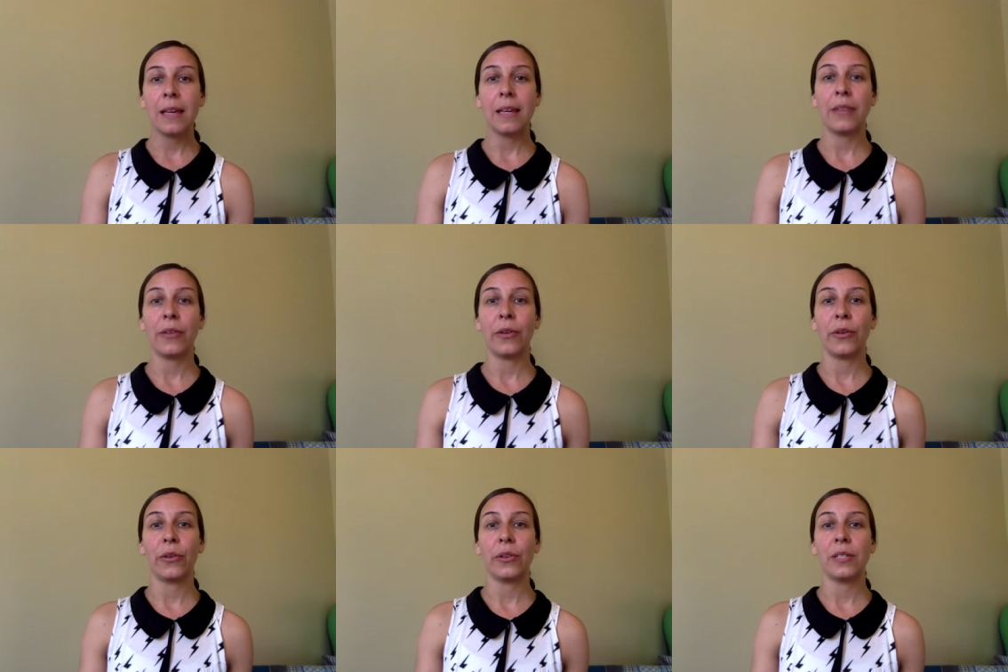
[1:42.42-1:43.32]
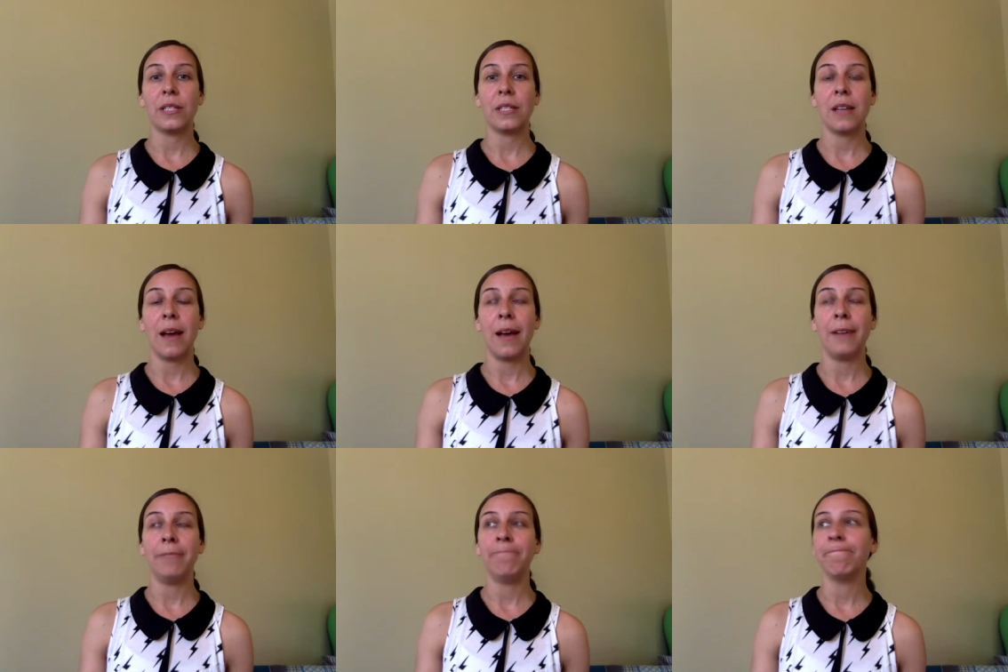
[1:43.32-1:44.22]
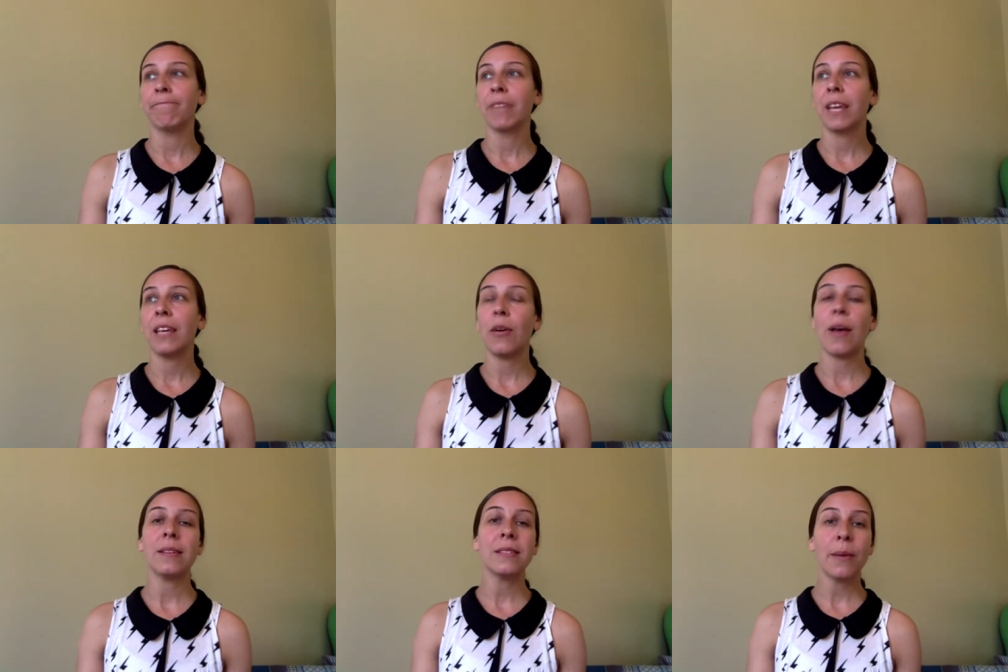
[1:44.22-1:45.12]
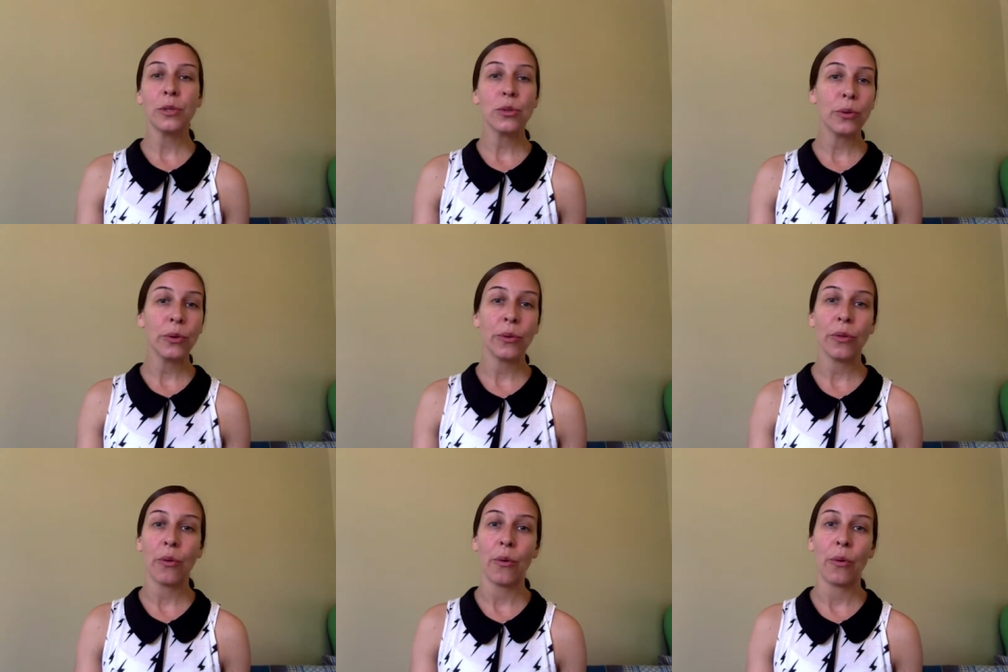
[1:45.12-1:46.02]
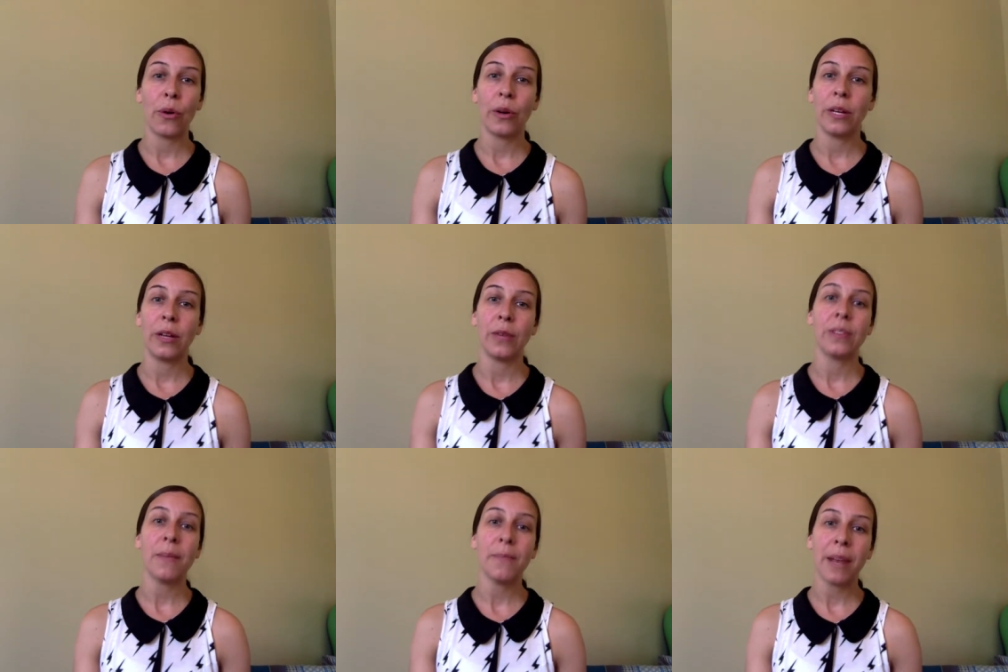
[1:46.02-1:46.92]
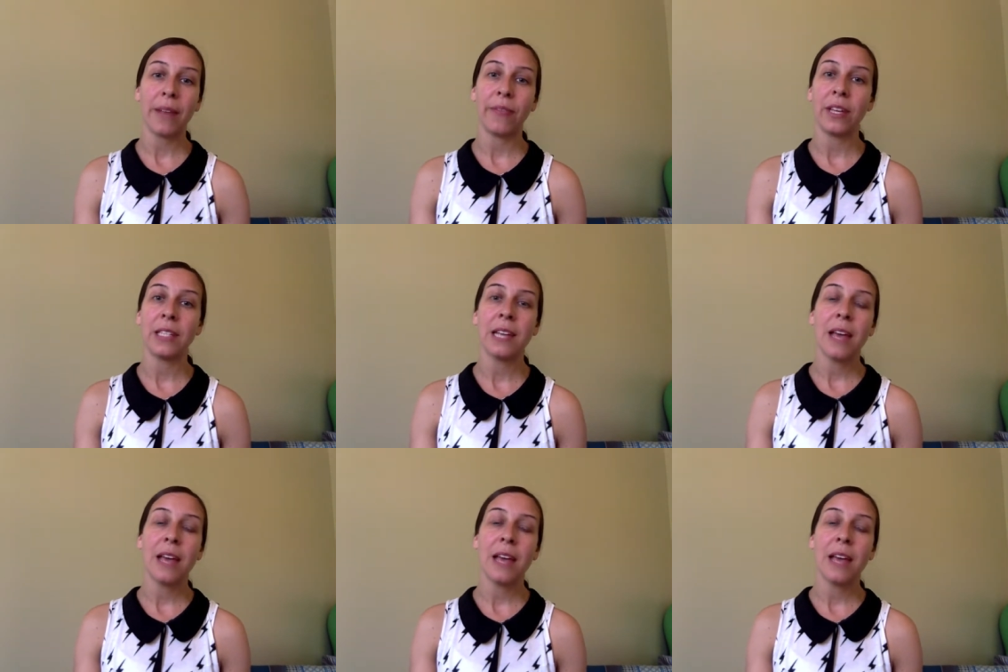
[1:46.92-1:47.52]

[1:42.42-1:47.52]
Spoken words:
either has some truth or some benefit,